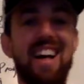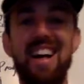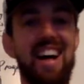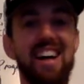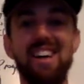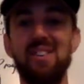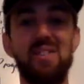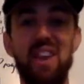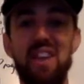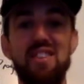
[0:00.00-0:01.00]

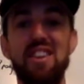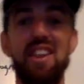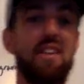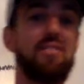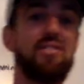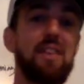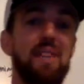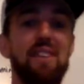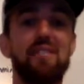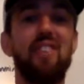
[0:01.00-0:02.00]
whatever you need, enough CP,
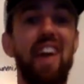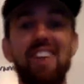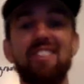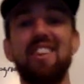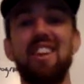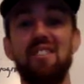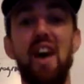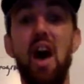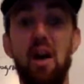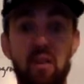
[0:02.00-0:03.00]
enough glycogen, enough
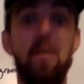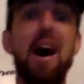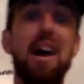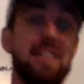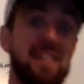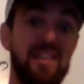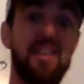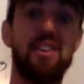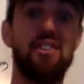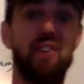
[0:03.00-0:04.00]
of your body to
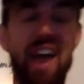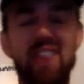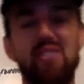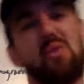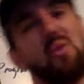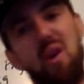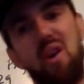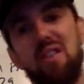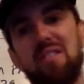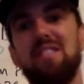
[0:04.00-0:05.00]
contract
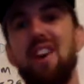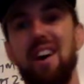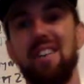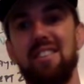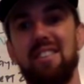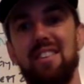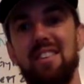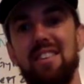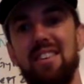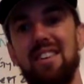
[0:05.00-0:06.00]
or not?
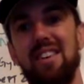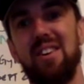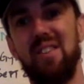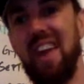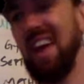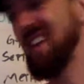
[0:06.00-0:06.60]
Okay,